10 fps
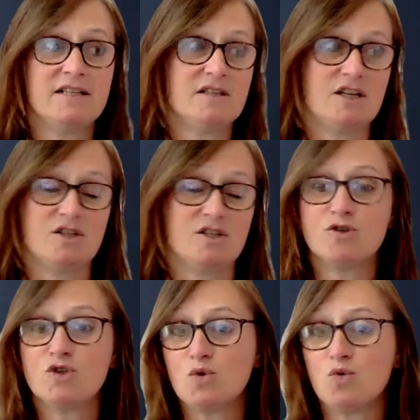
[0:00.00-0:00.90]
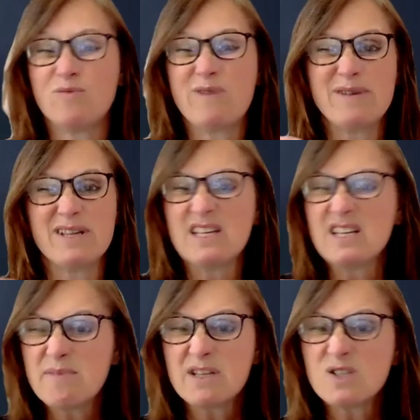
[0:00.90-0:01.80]
it's a little sore, maybe a
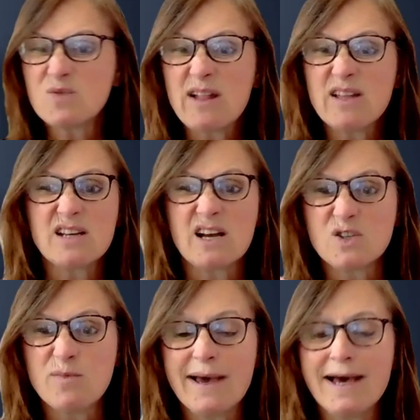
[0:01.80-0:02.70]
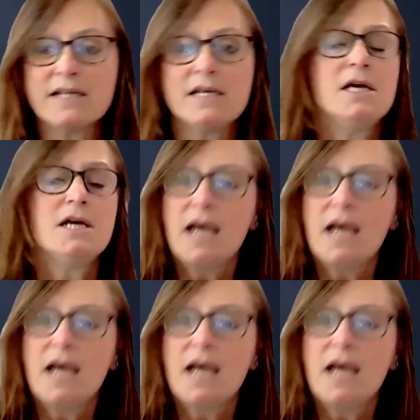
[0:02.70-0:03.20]
little bit of swelling, not too bad,